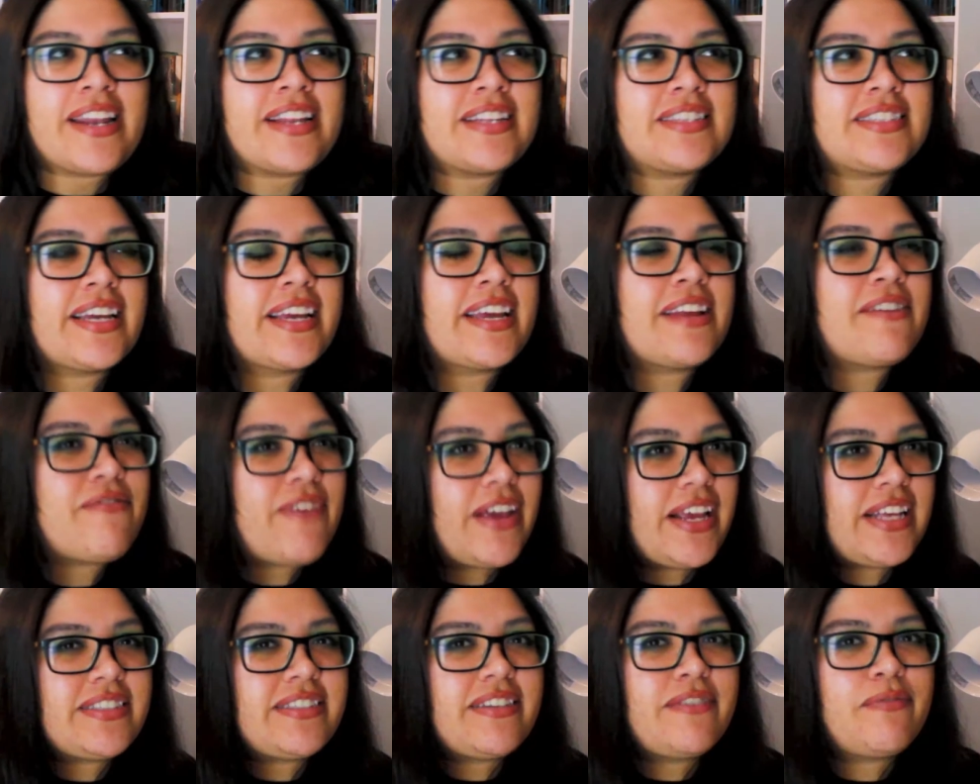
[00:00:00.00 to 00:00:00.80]
and it's like
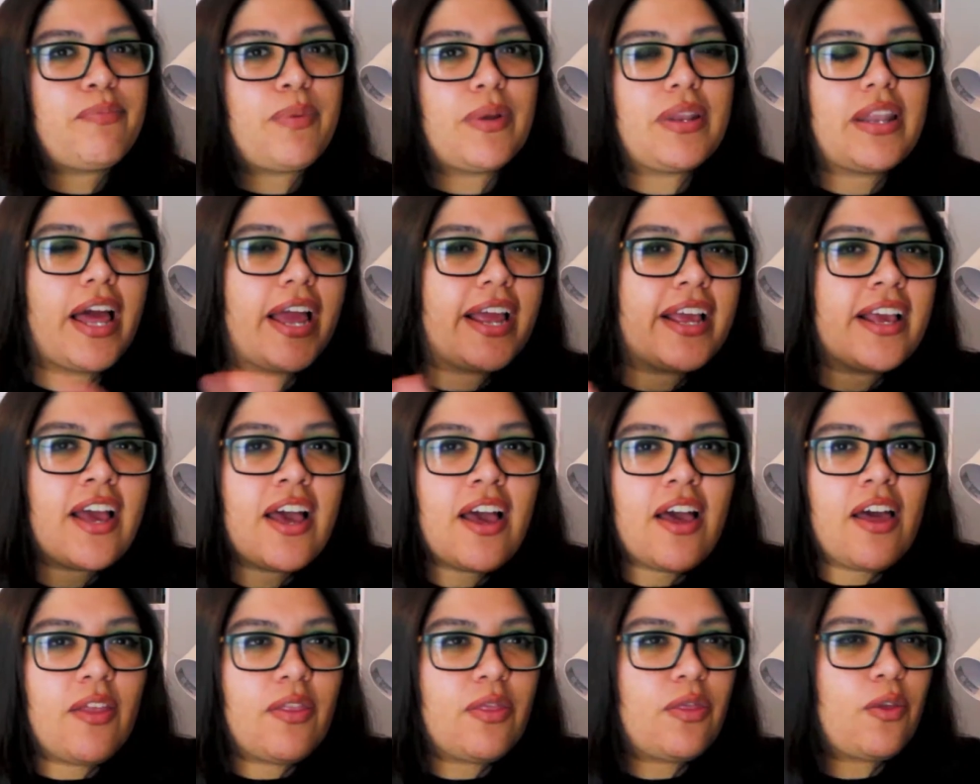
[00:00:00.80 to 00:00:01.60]
invasive, but like
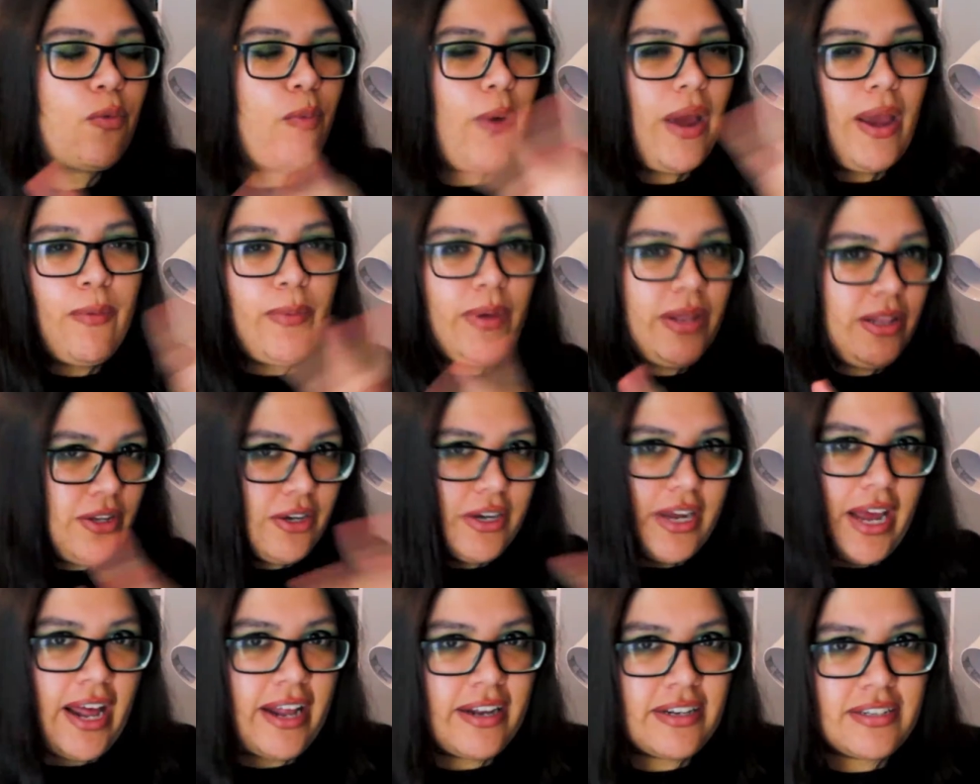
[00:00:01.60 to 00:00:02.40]
the way we
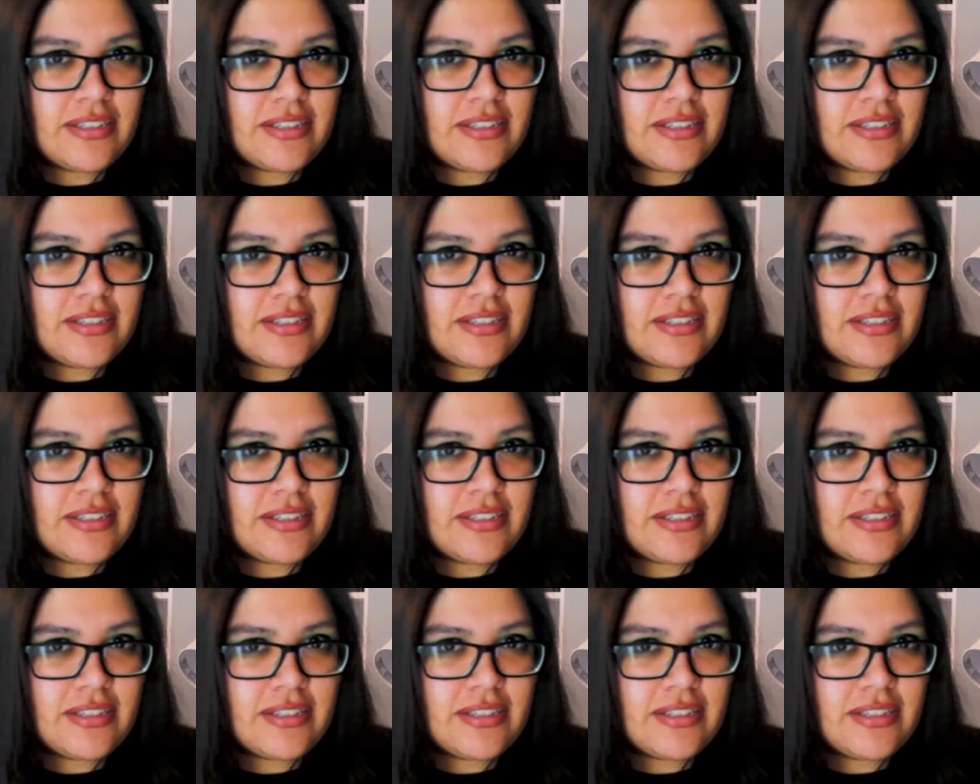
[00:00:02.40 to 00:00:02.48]
look at